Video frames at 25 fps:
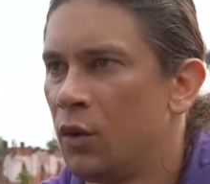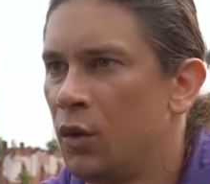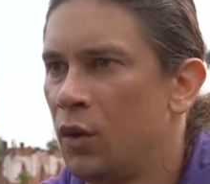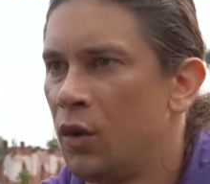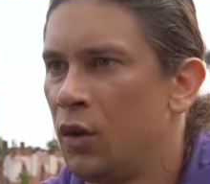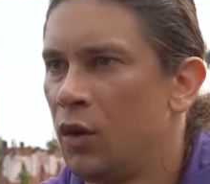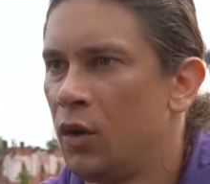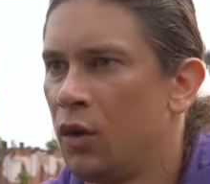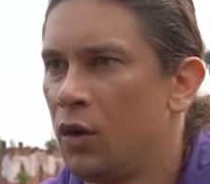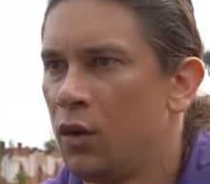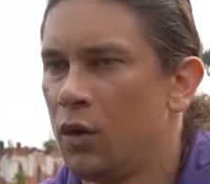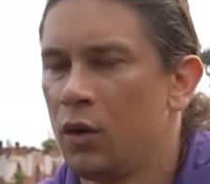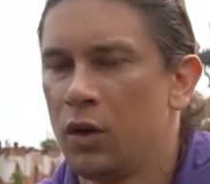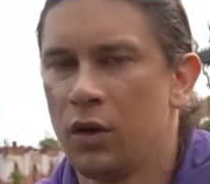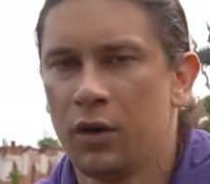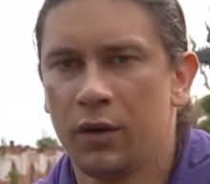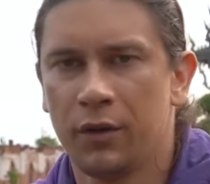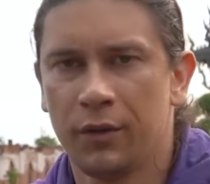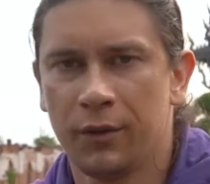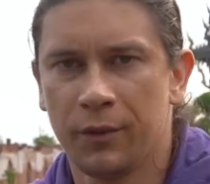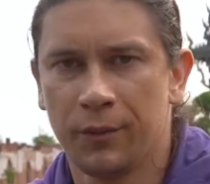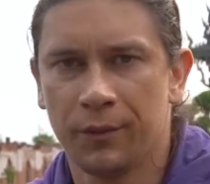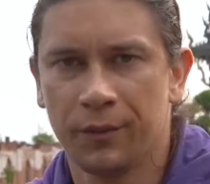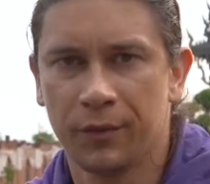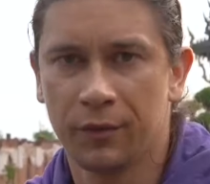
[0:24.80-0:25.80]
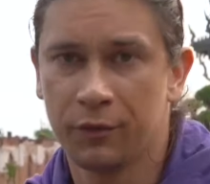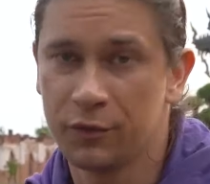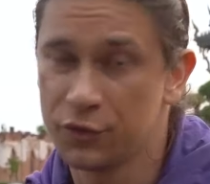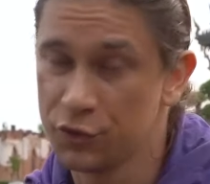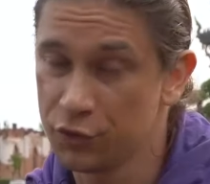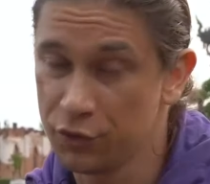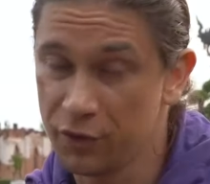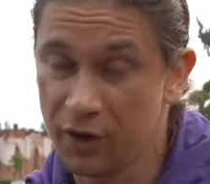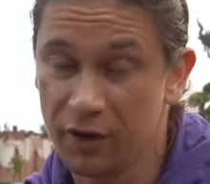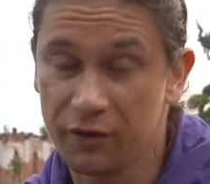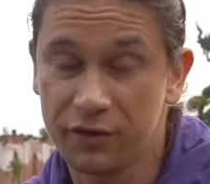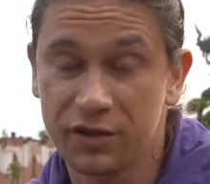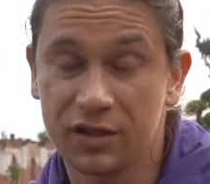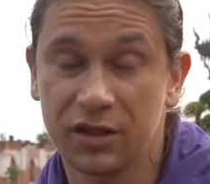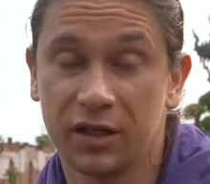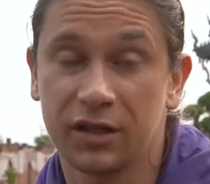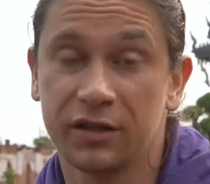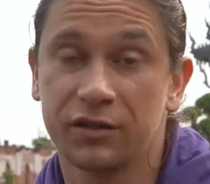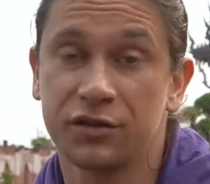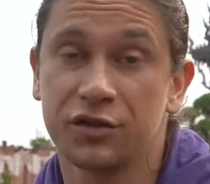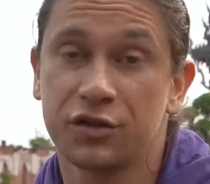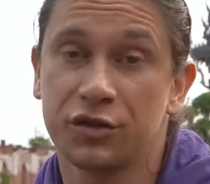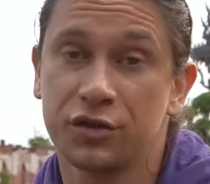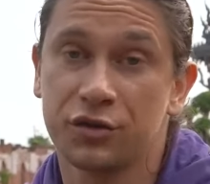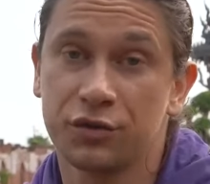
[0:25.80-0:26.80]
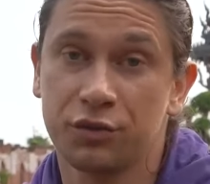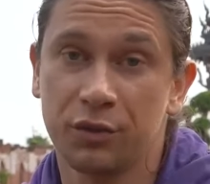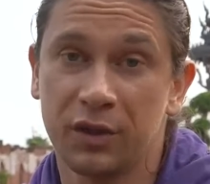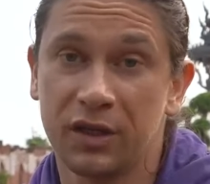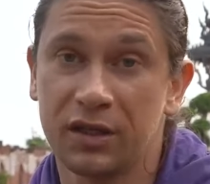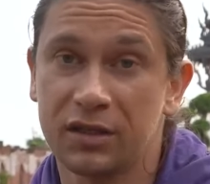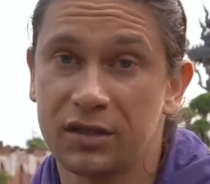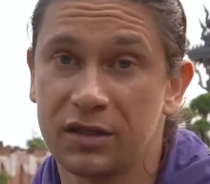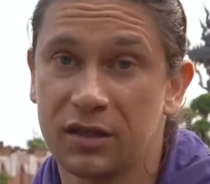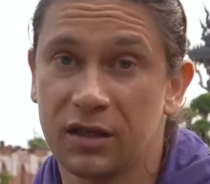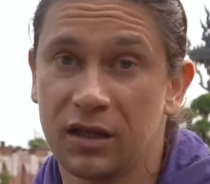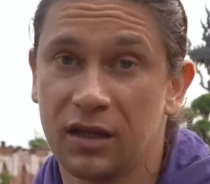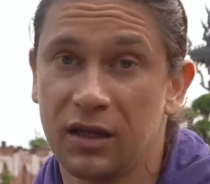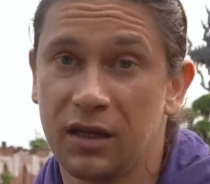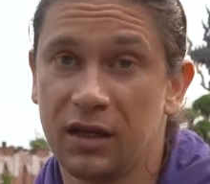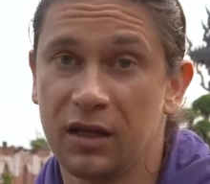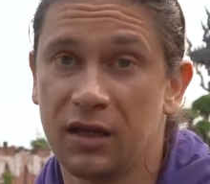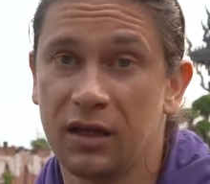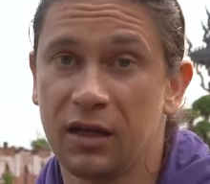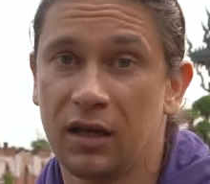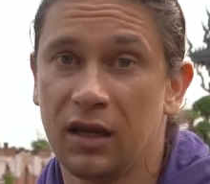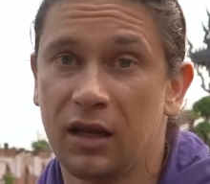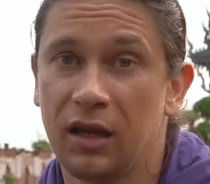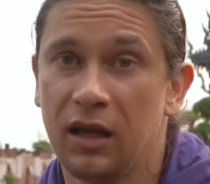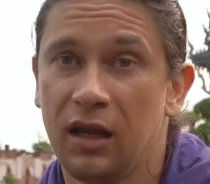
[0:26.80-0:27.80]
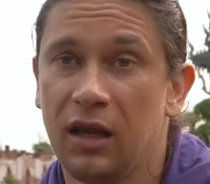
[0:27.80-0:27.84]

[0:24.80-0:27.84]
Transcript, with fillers: oh uh, with you Ruslan again